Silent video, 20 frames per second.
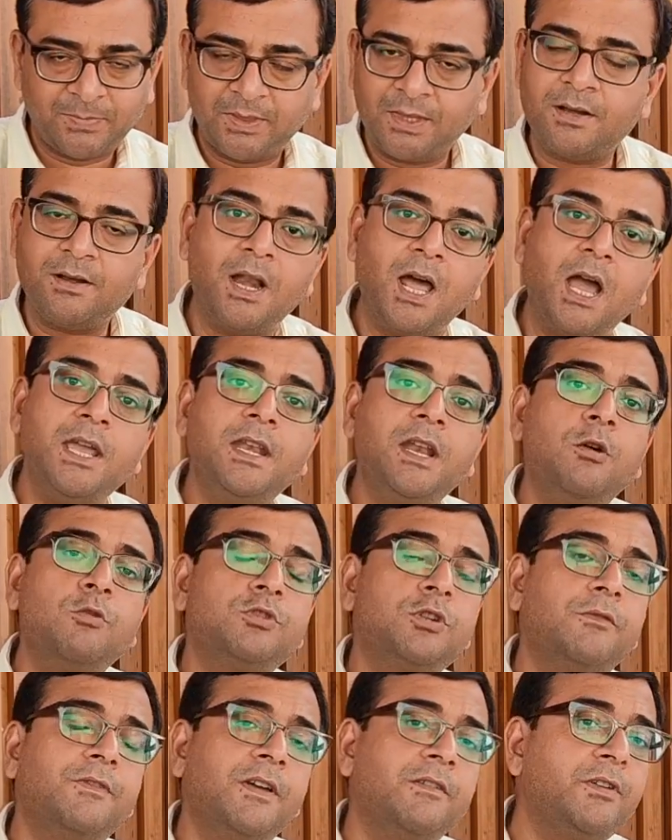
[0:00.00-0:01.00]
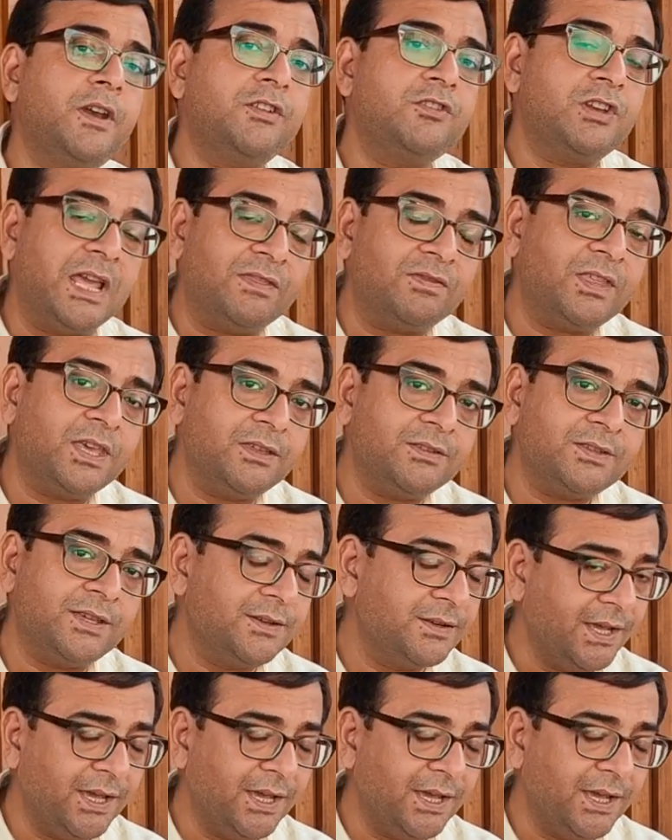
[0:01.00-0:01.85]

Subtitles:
that 9 out of every 10 things he